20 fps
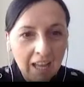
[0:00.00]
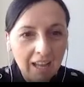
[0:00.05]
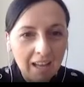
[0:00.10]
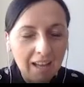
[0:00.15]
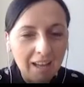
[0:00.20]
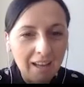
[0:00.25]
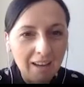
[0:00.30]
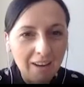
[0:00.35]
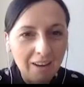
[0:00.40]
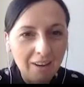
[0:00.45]

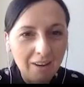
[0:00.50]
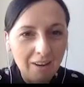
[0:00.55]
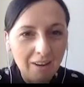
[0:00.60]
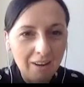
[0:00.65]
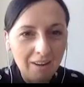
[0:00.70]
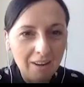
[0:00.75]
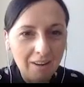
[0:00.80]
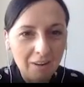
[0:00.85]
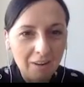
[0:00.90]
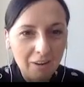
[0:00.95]

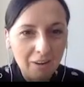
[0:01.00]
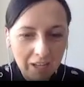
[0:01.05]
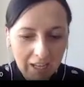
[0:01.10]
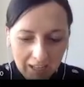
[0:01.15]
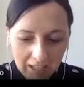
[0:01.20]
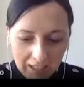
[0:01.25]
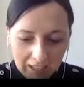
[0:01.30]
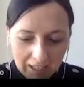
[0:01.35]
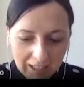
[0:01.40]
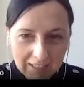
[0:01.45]

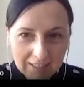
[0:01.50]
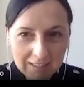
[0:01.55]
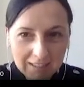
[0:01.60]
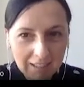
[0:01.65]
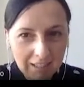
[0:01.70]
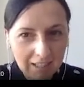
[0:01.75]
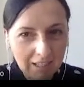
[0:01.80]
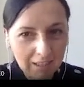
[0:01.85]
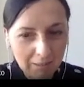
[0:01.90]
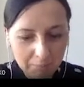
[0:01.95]
Okay, next
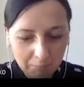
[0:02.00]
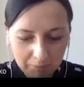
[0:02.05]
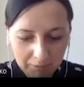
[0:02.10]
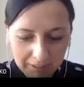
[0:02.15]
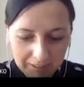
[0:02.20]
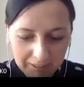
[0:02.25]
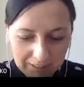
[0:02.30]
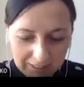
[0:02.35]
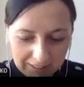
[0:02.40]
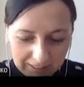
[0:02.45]
slide,
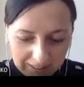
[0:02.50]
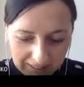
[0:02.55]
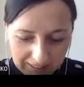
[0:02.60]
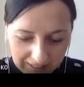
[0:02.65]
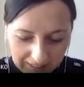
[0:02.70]
please.